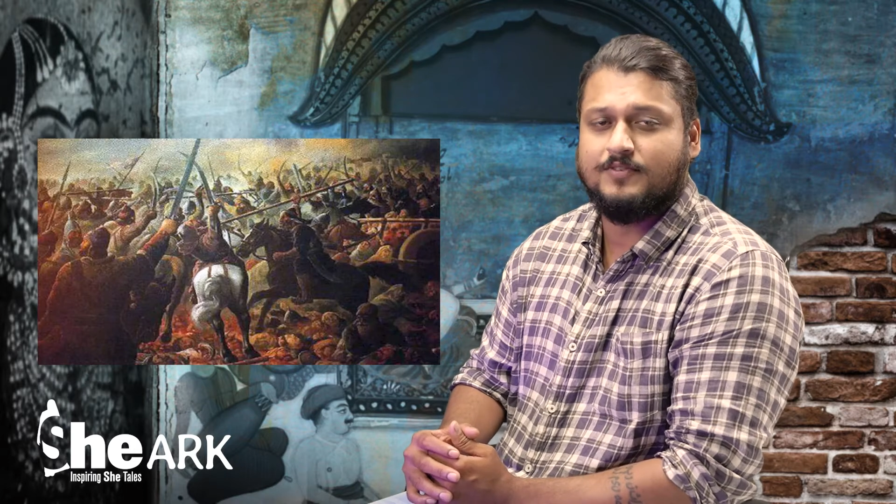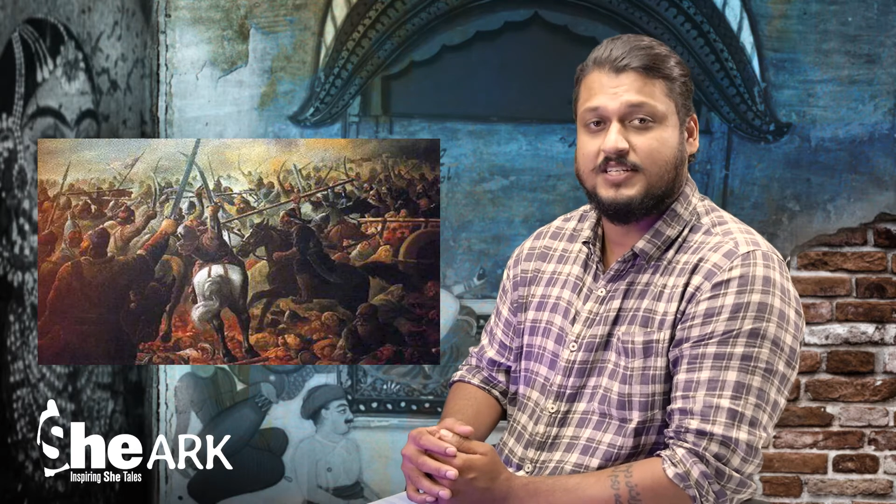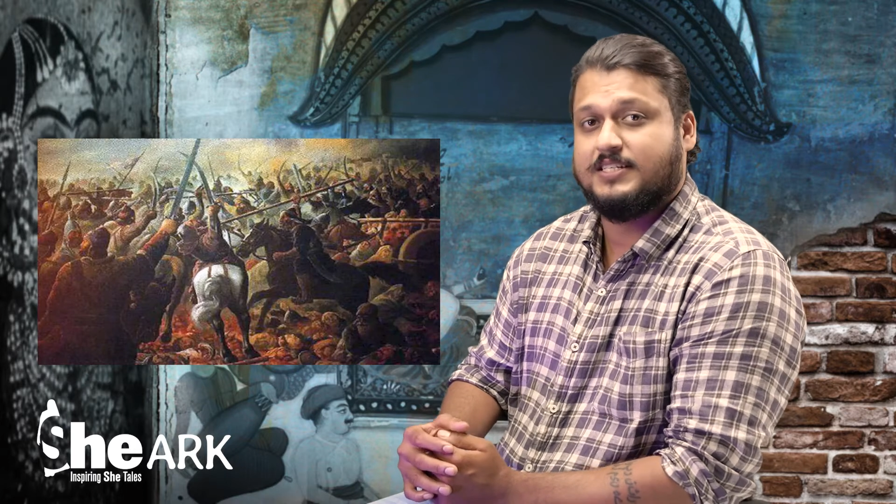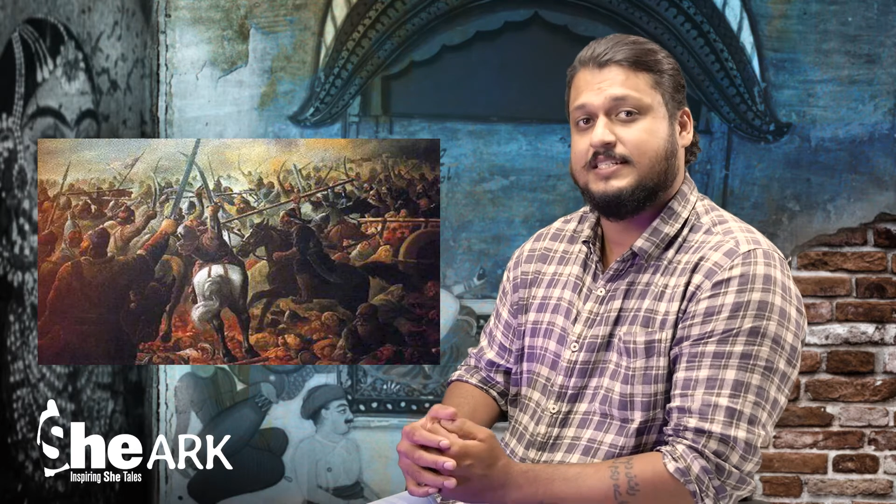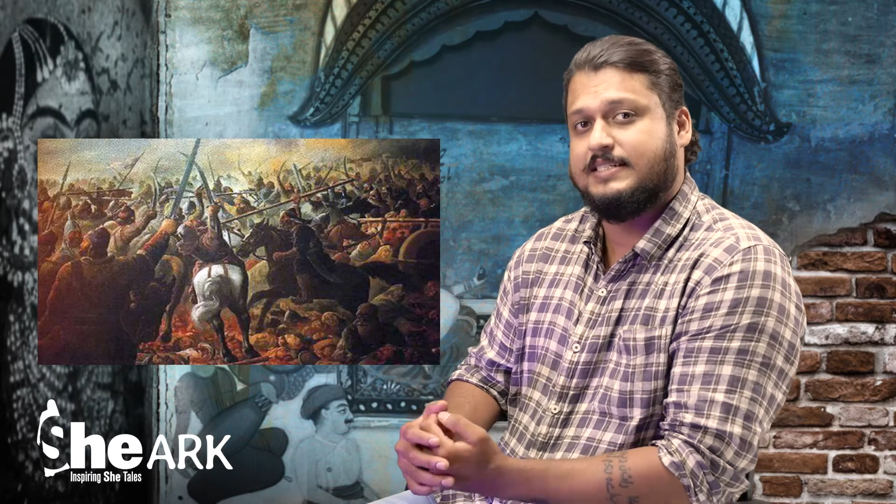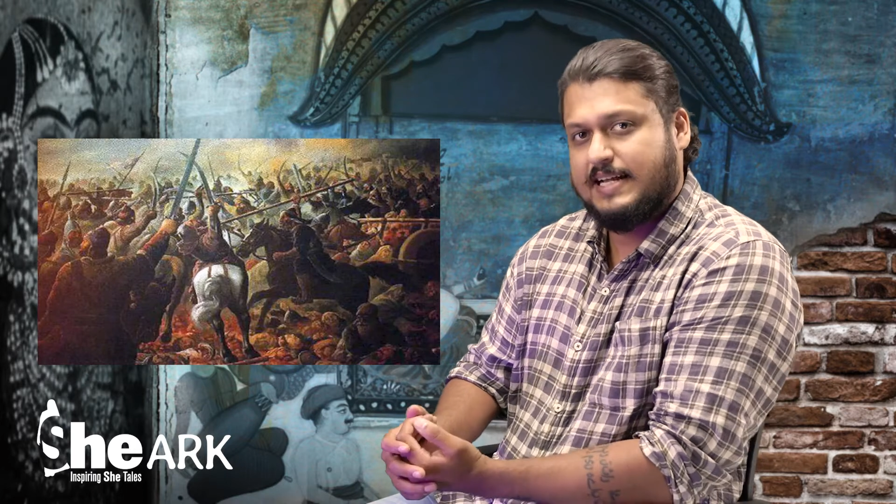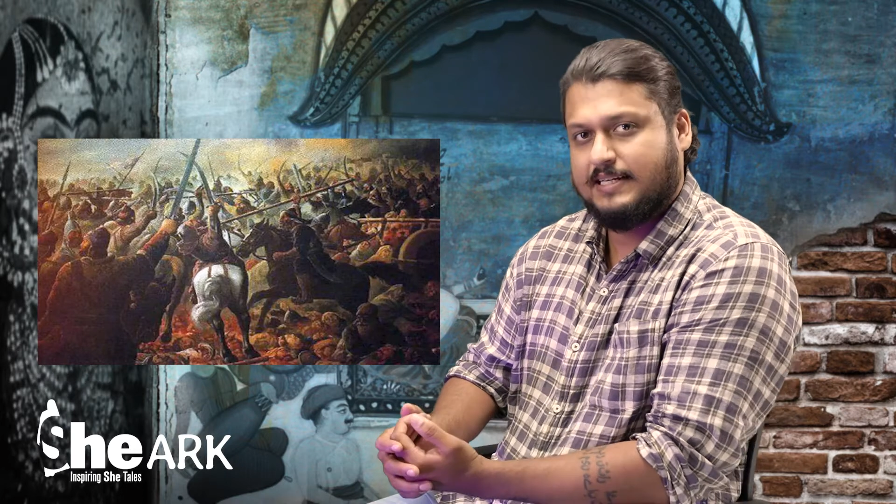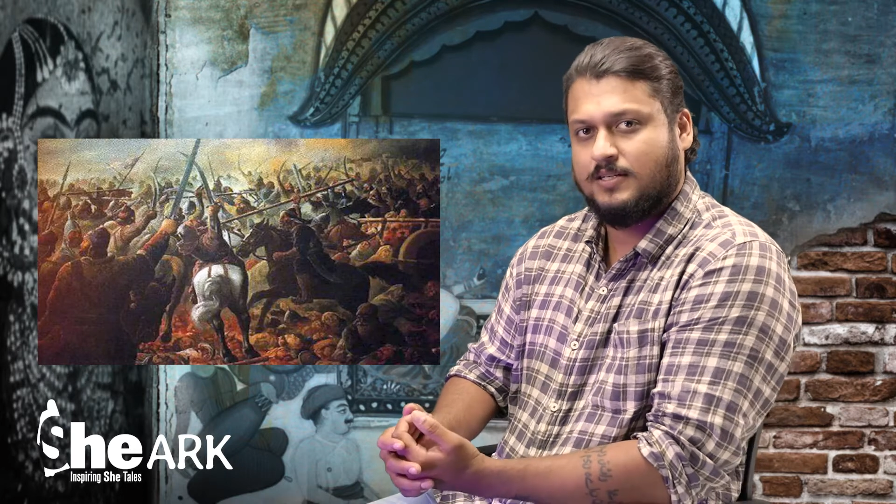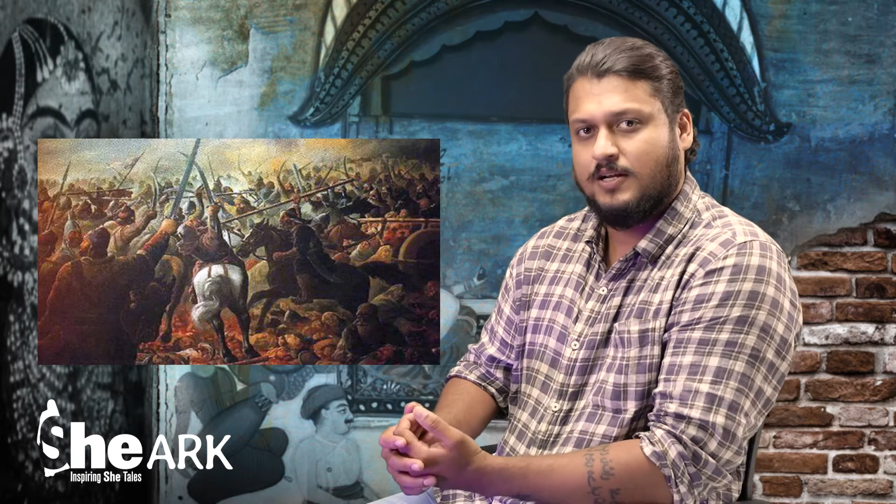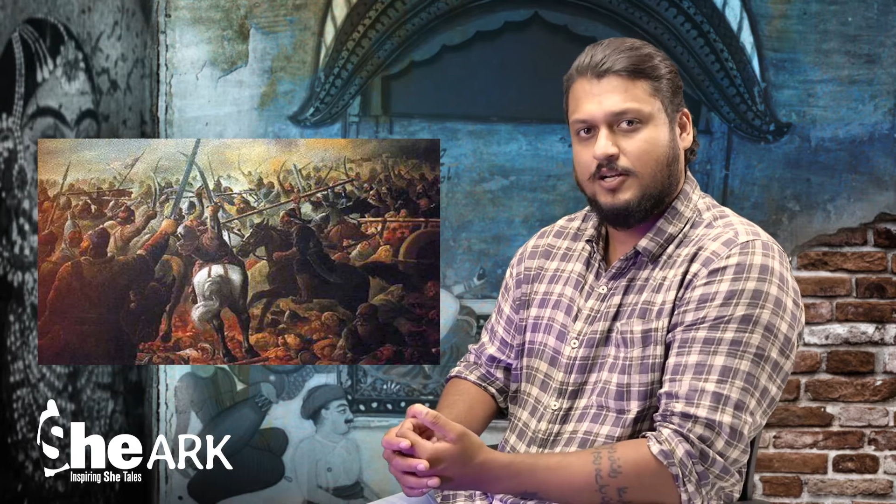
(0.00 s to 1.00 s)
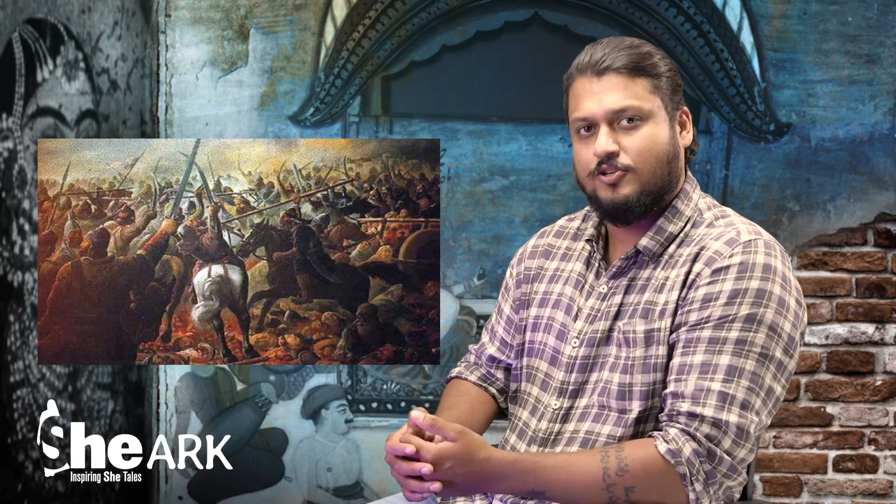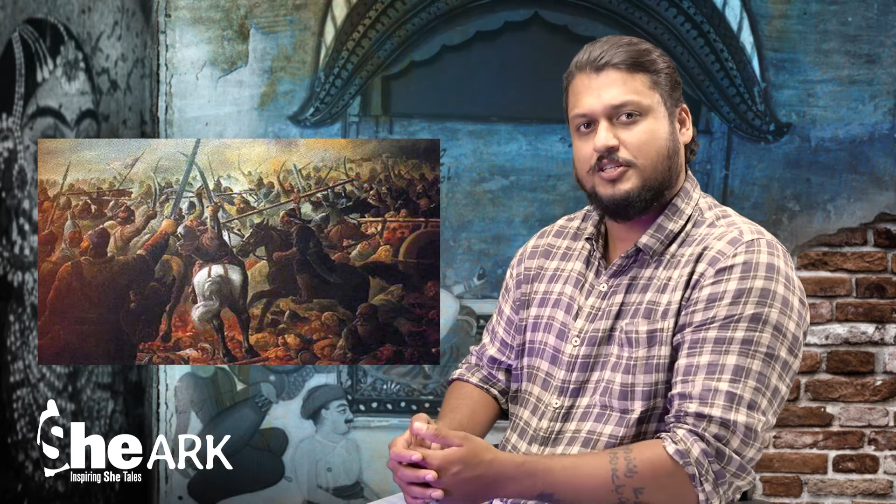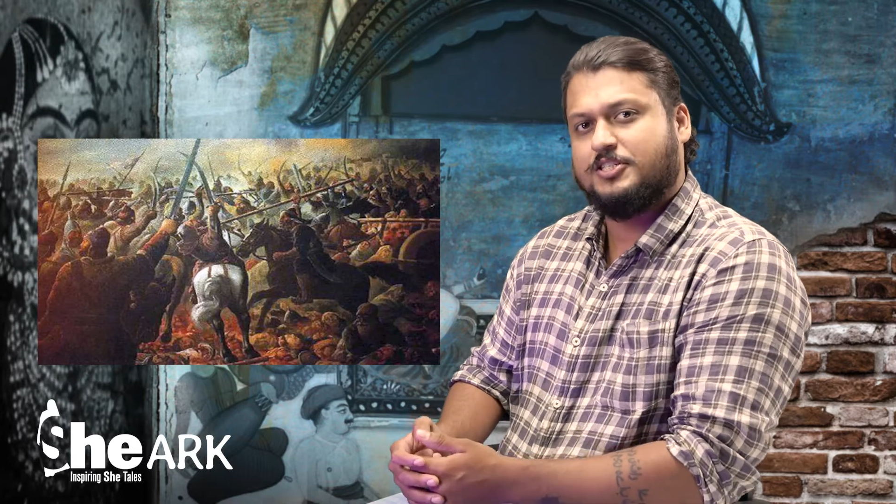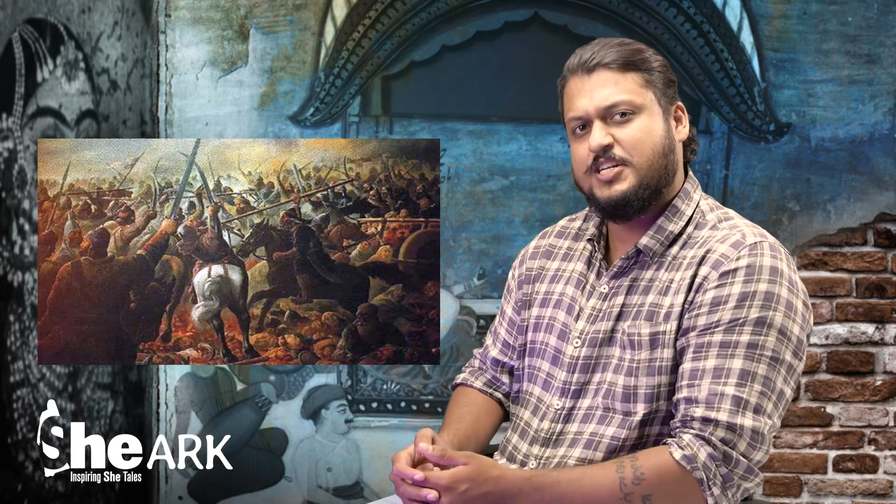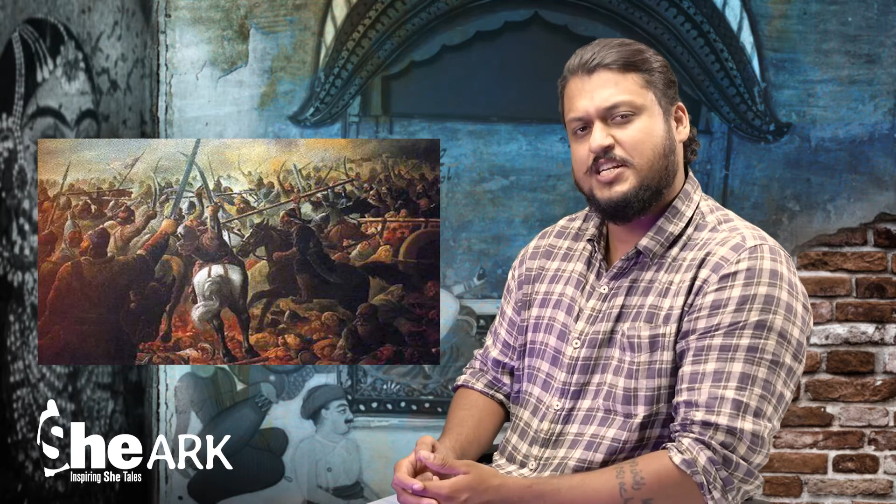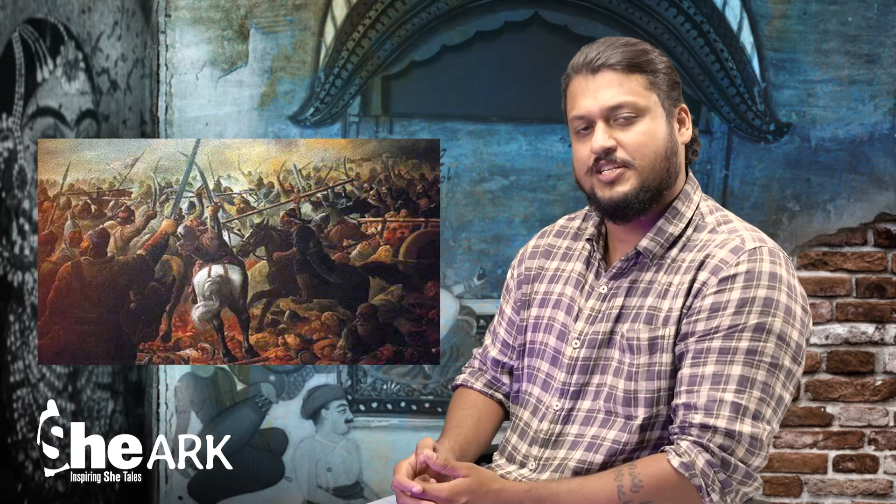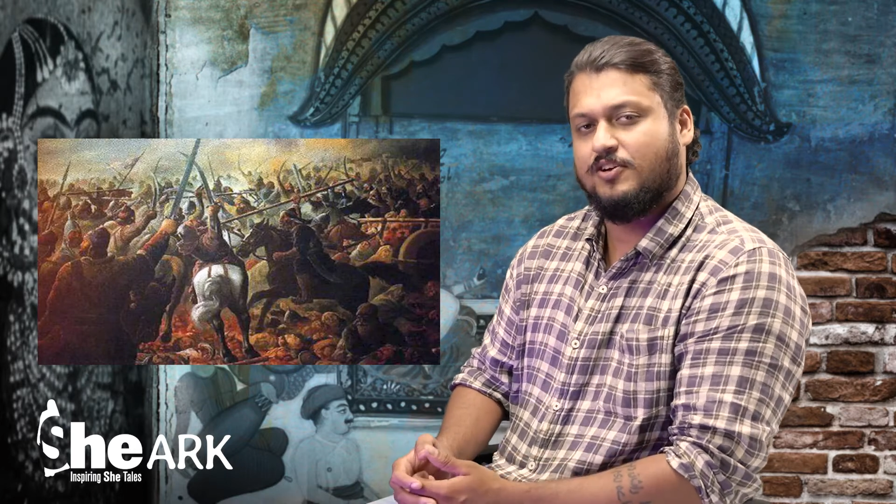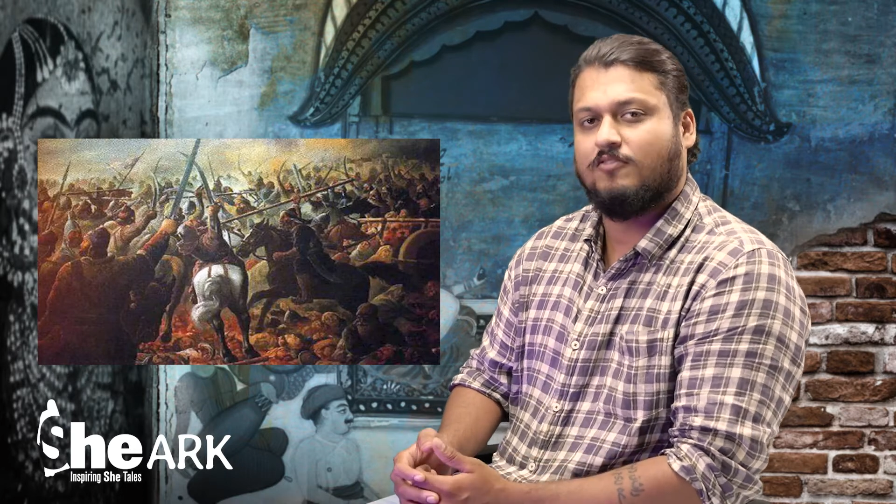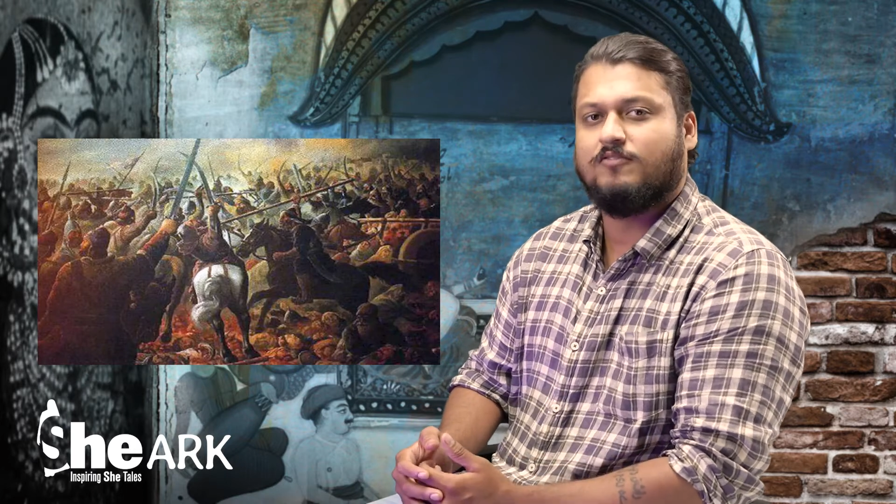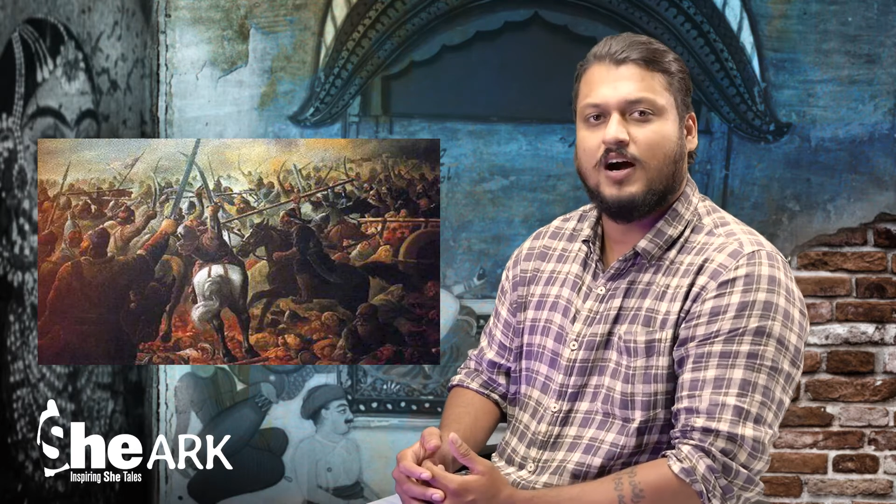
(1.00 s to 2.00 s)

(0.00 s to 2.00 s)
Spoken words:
which has led to the Treaty of